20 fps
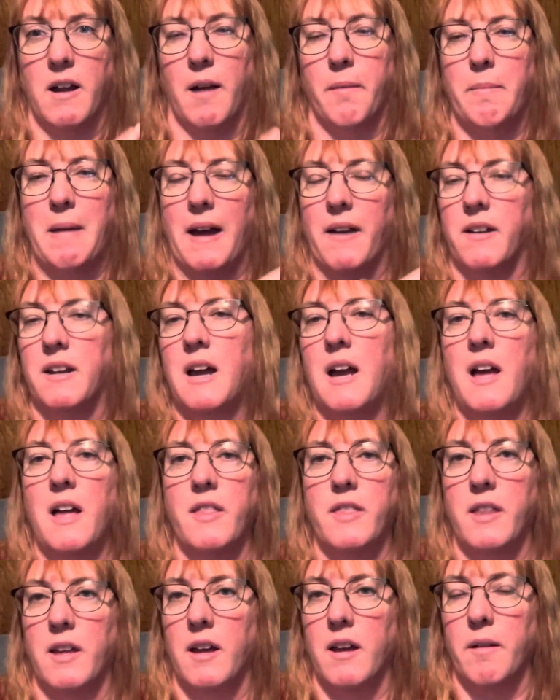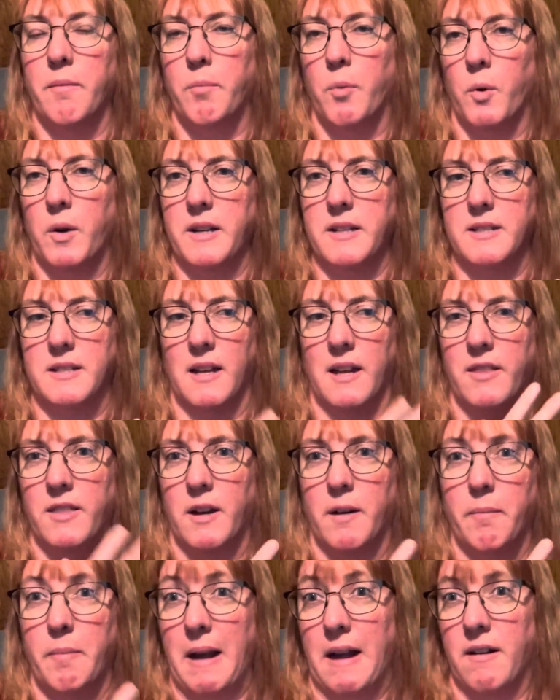about the boys, uh,
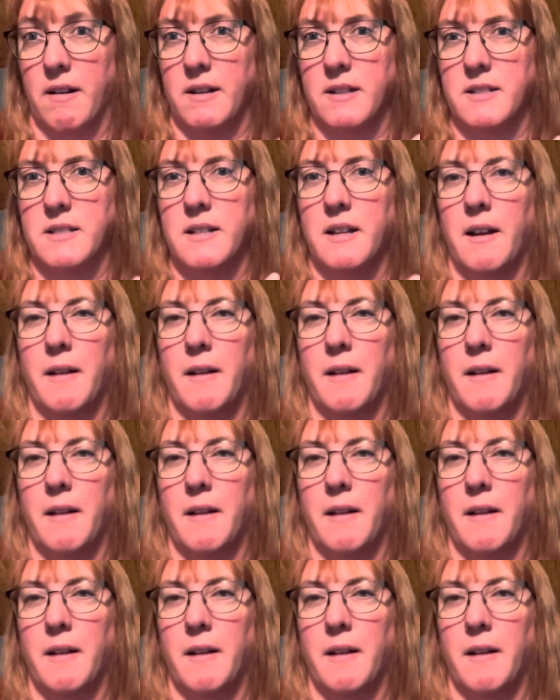their parents.